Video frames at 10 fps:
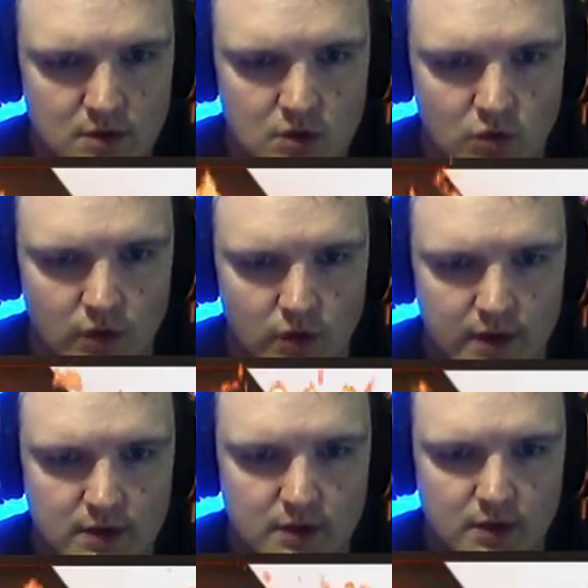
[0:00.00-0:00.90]
right
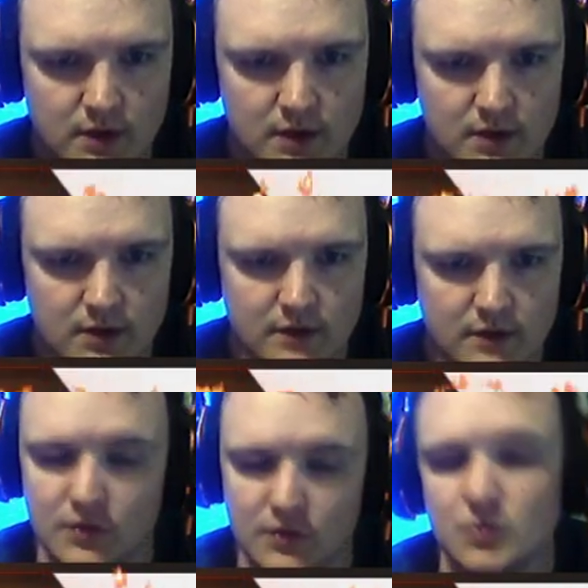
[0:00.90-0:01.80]
click on it and click
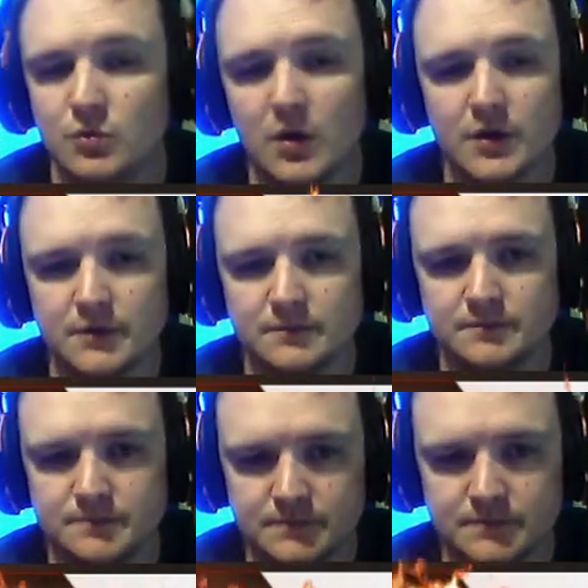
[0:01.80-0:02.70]
fill with water.
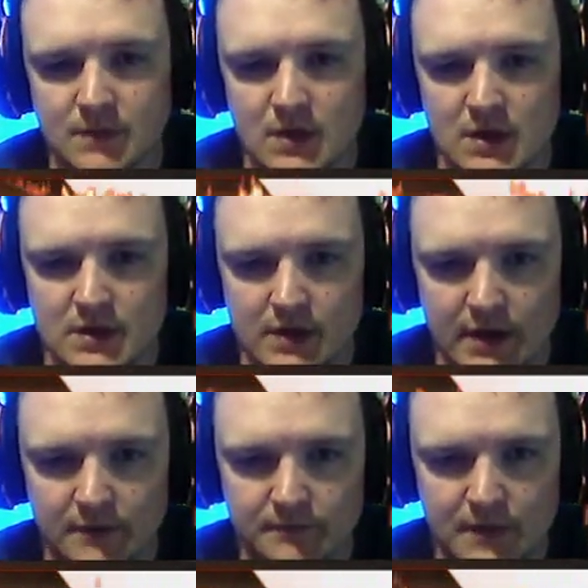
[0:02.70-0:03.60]
Now,
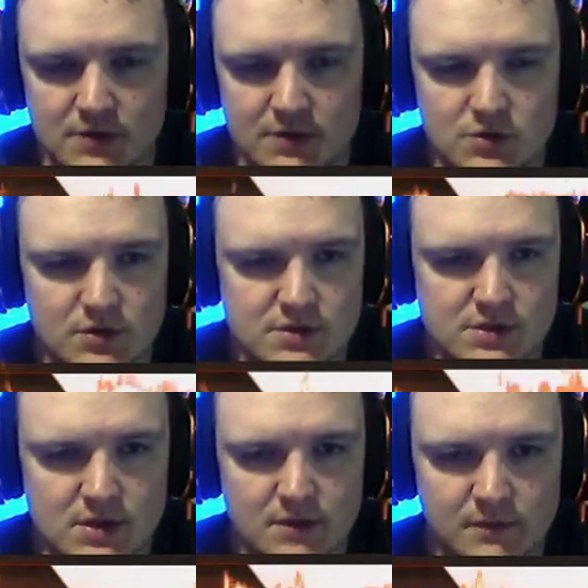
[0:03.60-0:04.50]
as you can
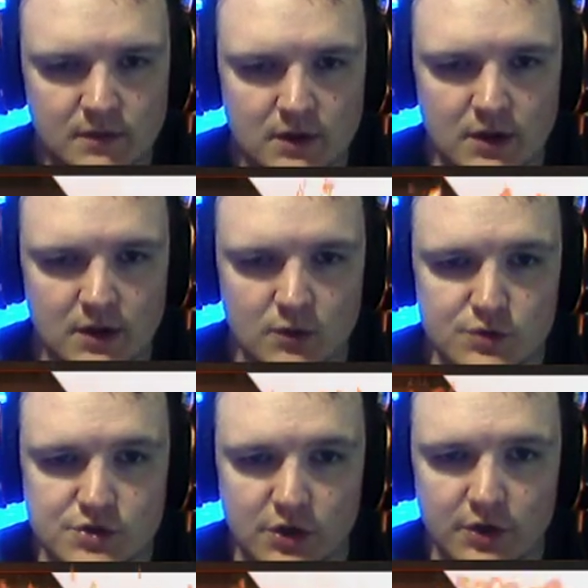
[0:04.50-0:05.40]
see, it was
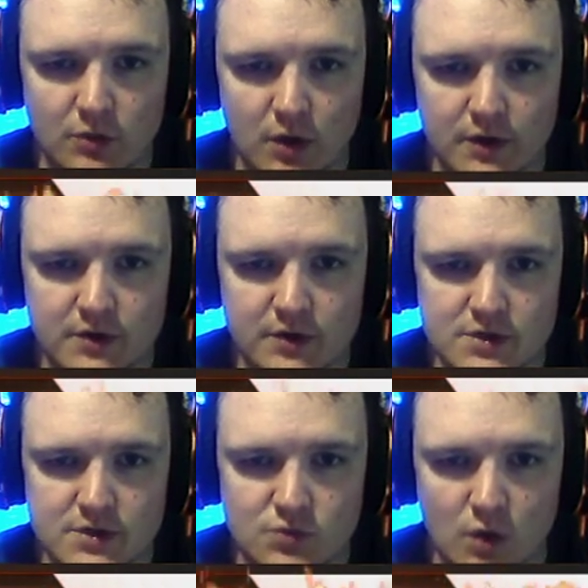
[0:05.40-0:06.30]
dirty water. It says
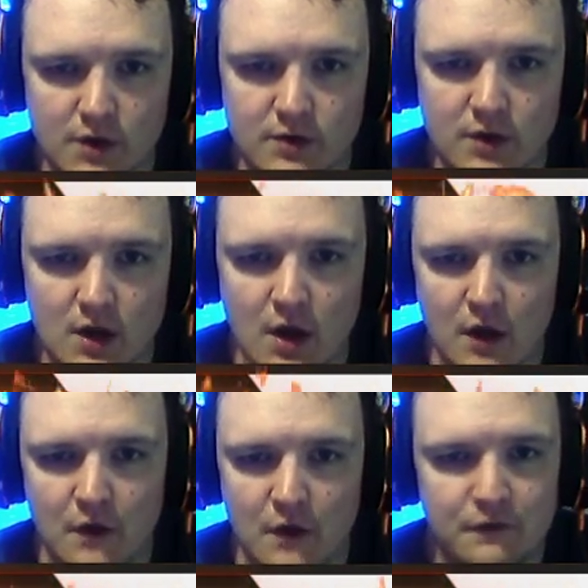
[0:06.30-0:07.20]
water
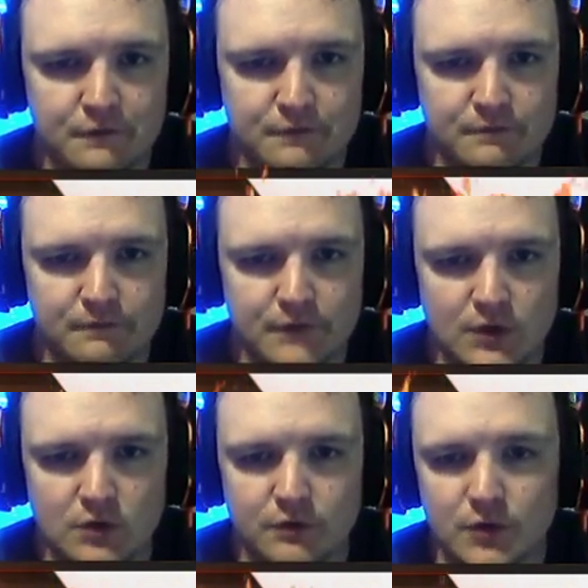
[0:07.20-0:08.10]
fill
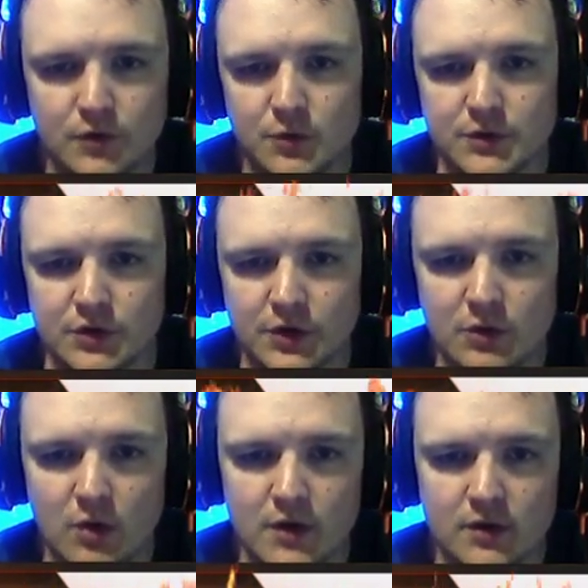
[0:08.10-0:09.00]
full with dirty
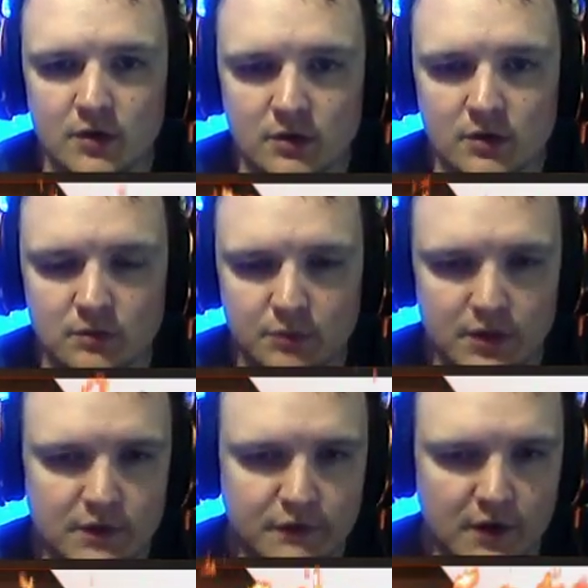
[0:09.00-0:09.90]
water, put on the
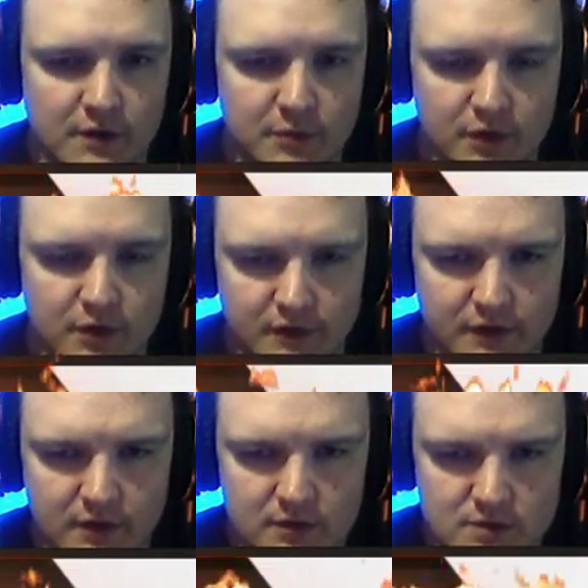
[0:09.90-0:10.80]
fire to purify.
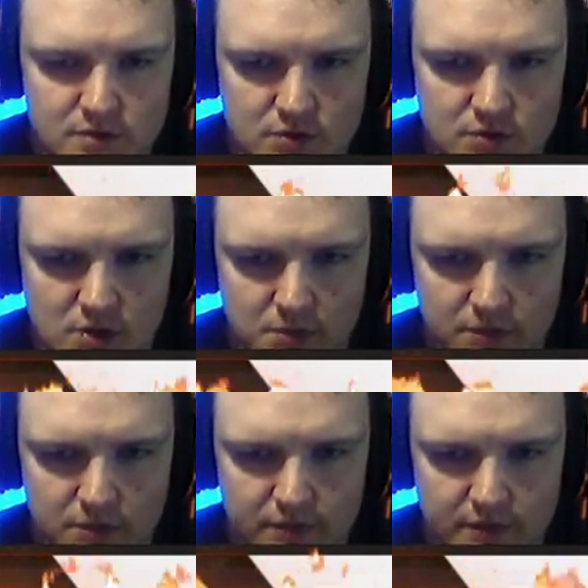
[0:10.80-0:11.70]
So you come over
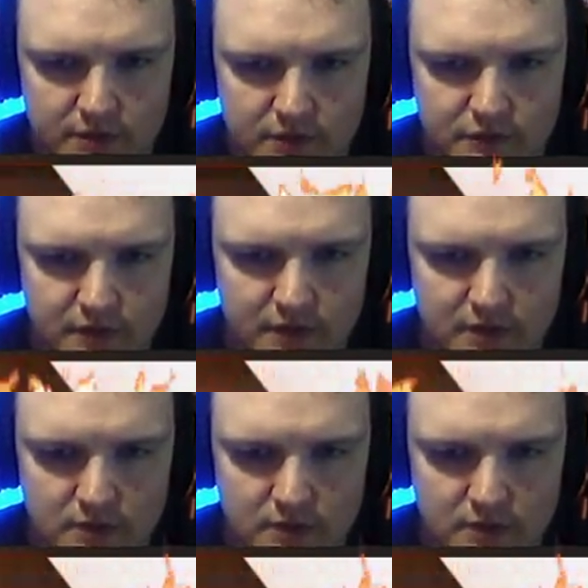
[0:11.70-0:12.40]
here to the fire,